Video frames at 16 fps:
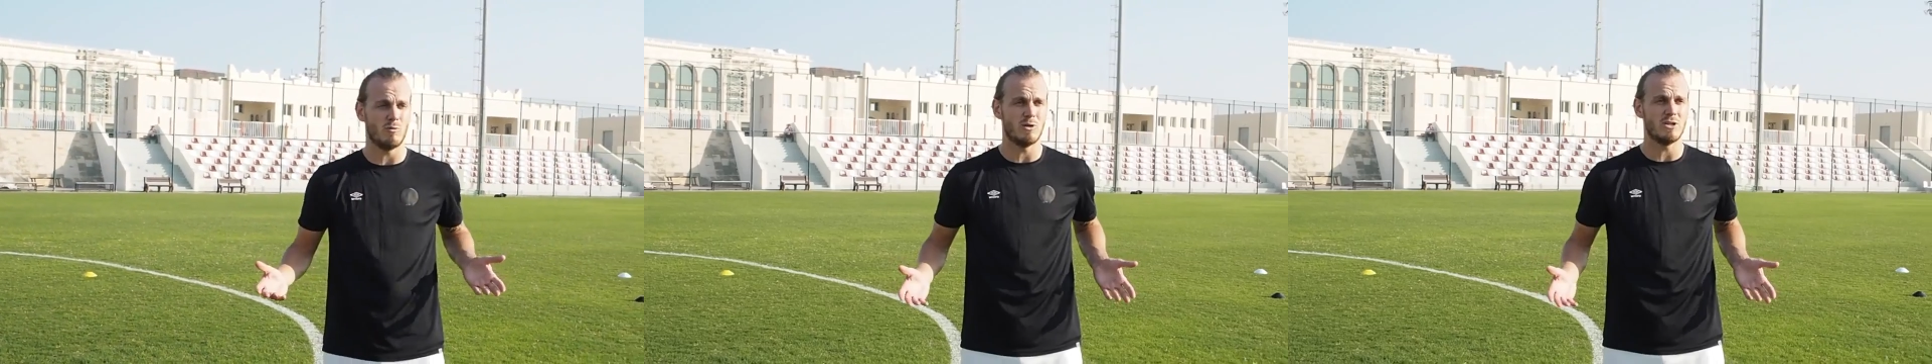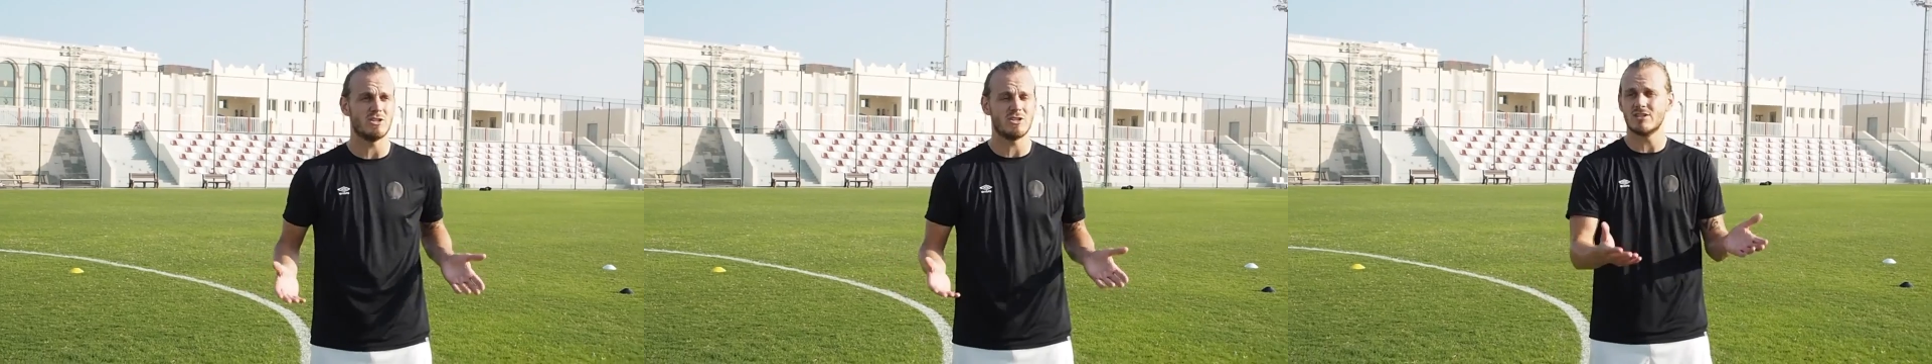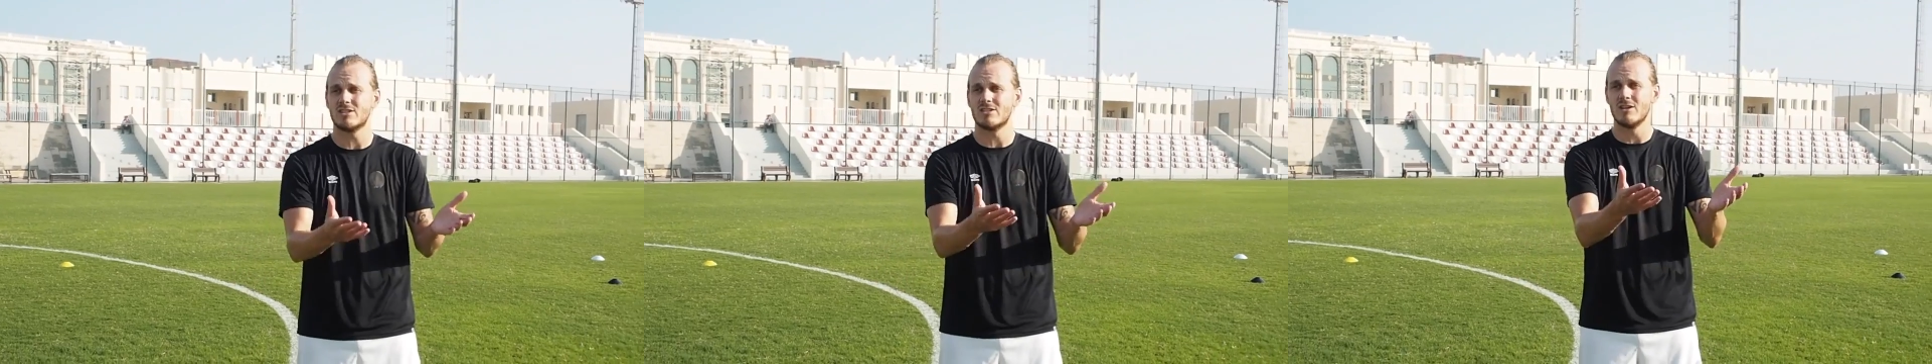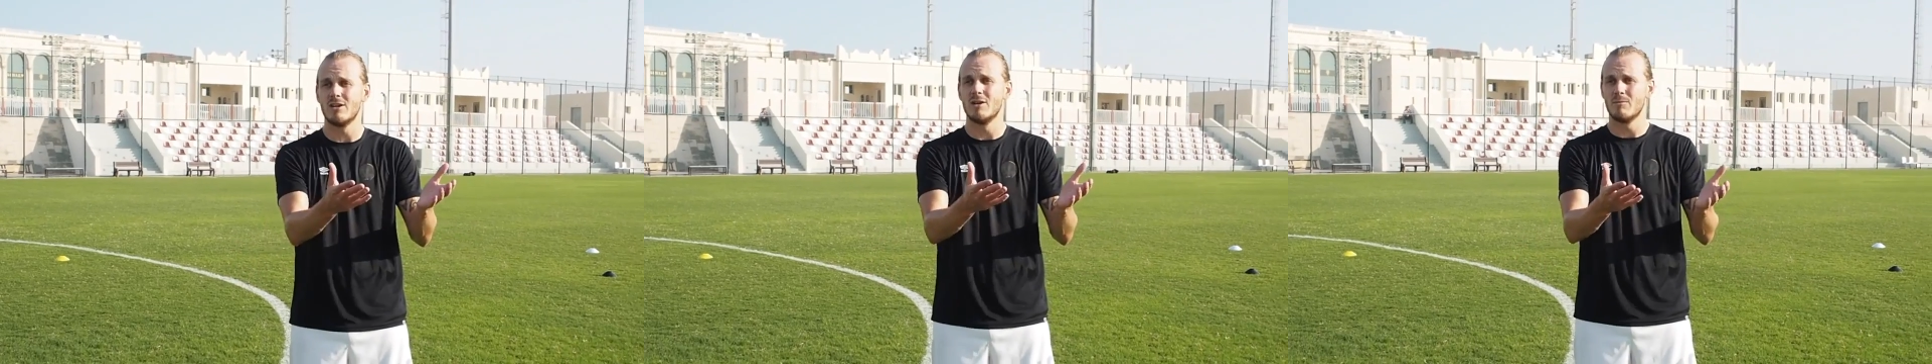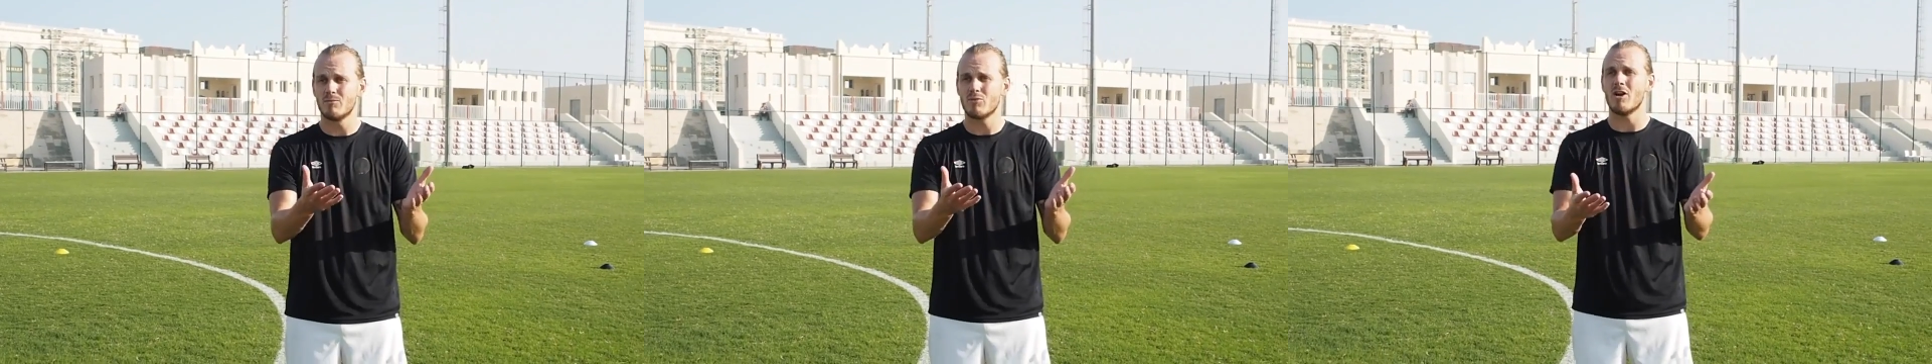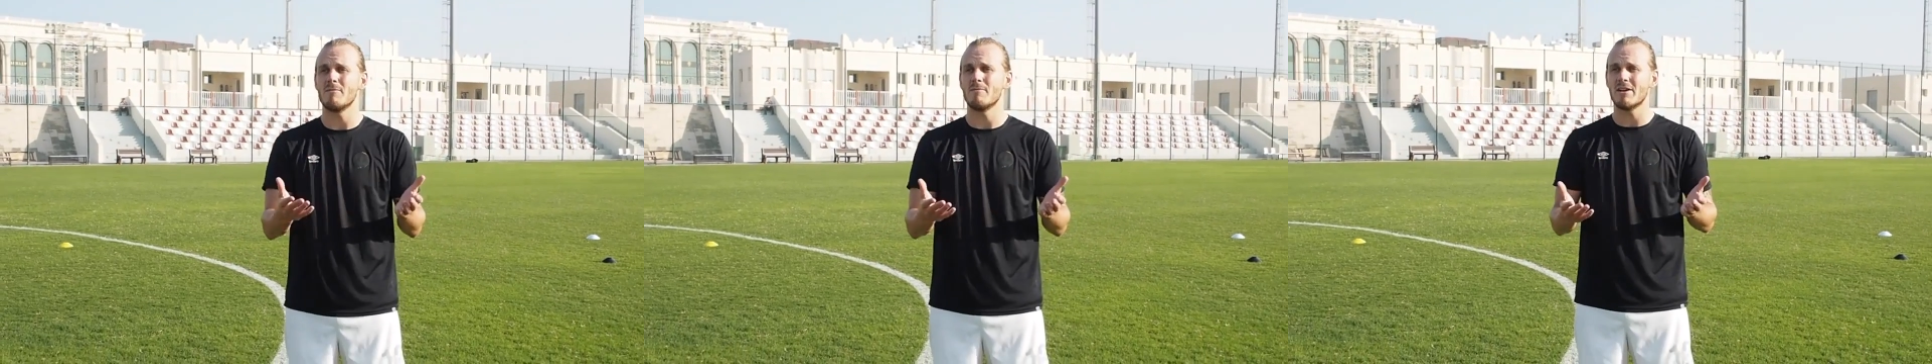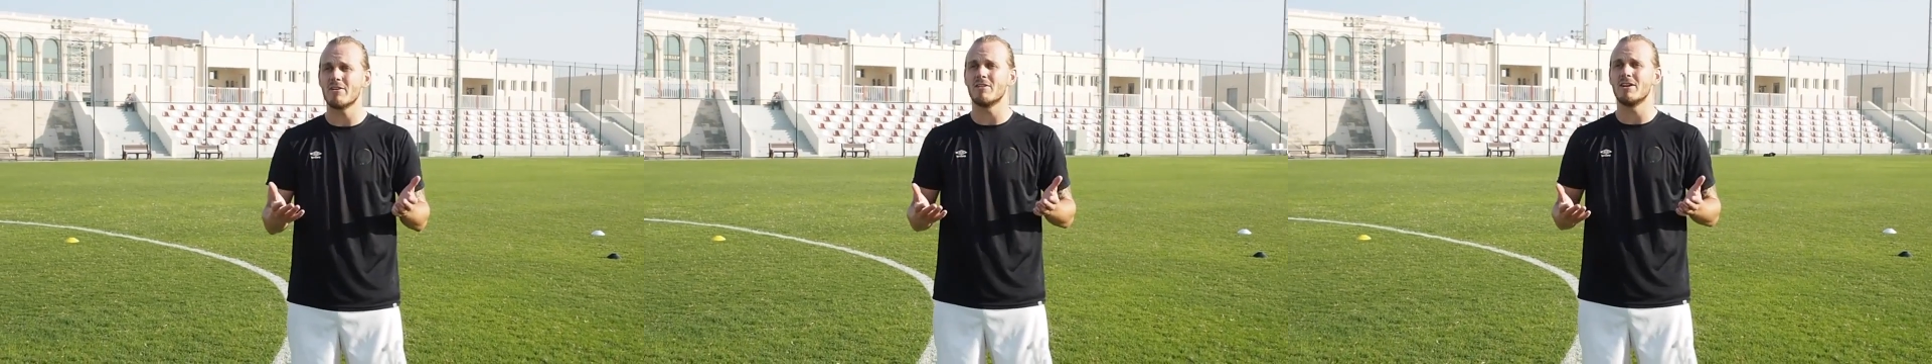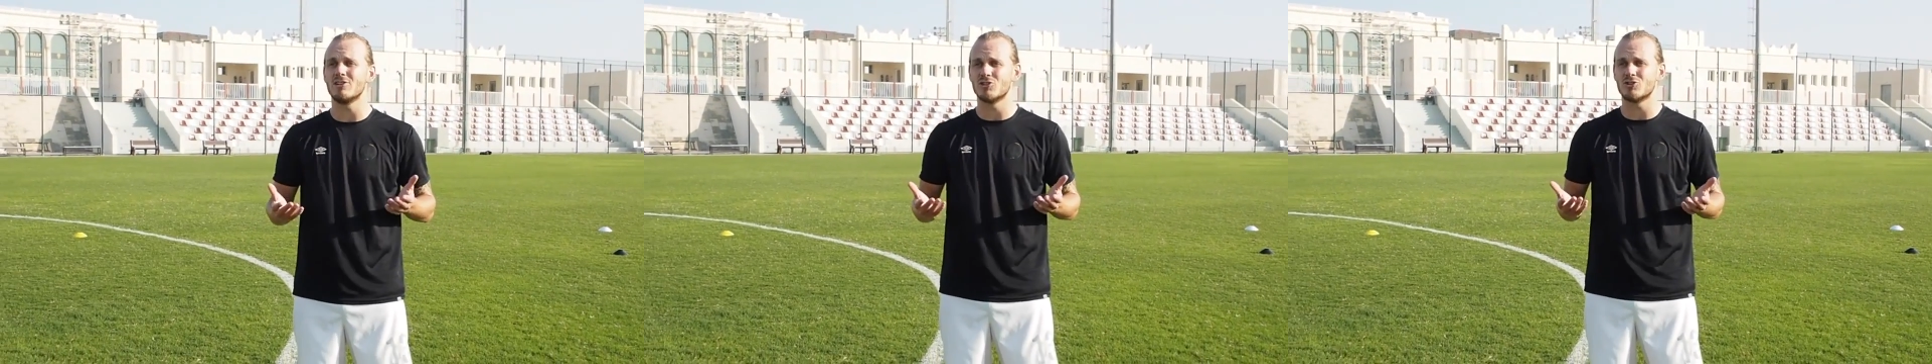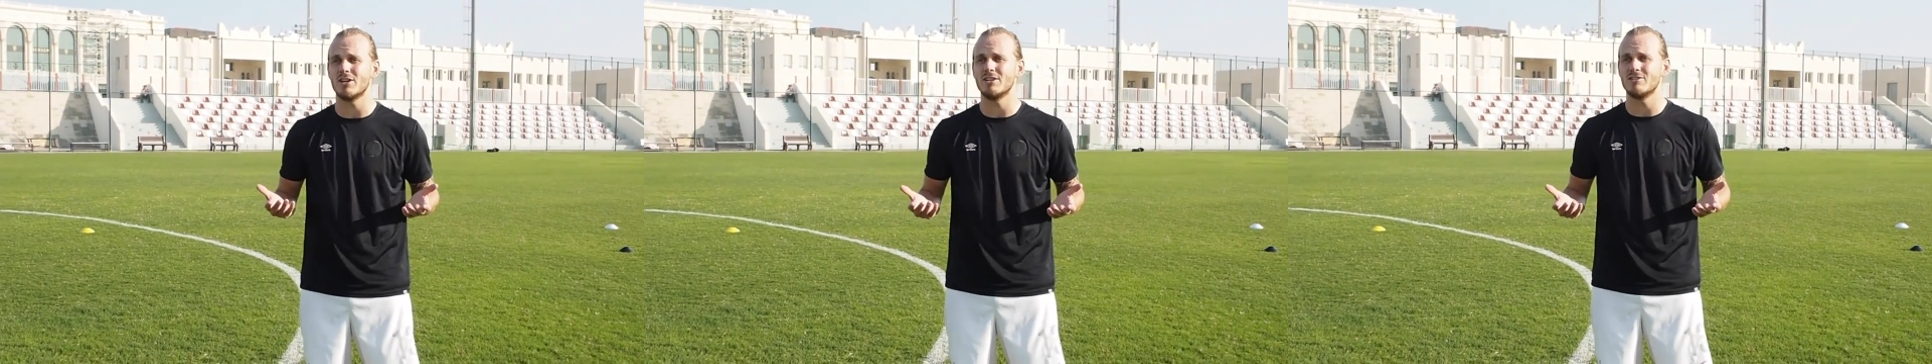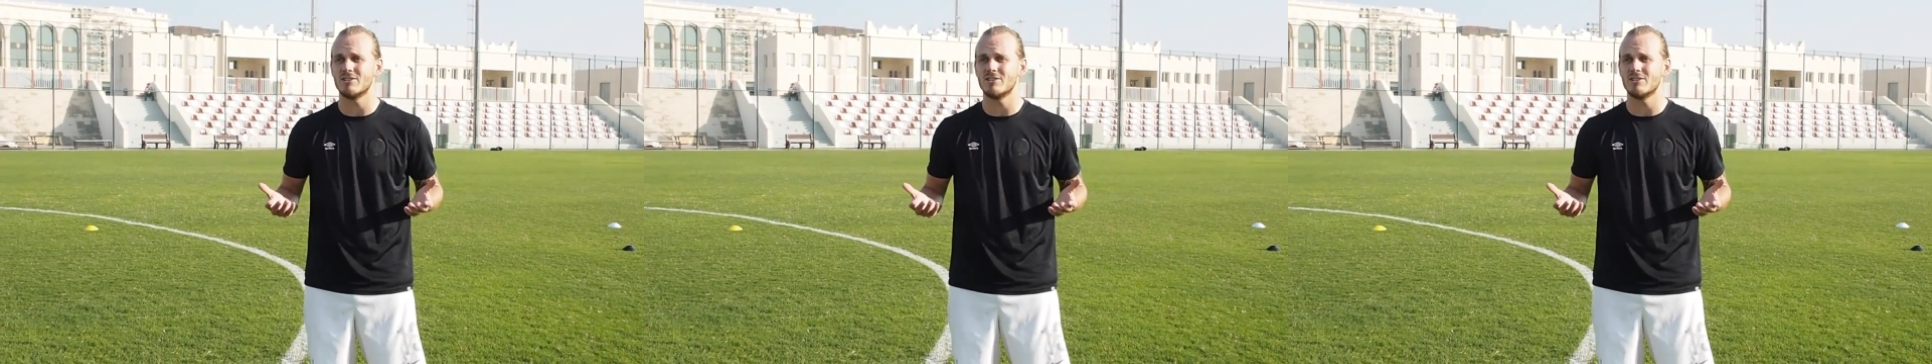which is primarily straight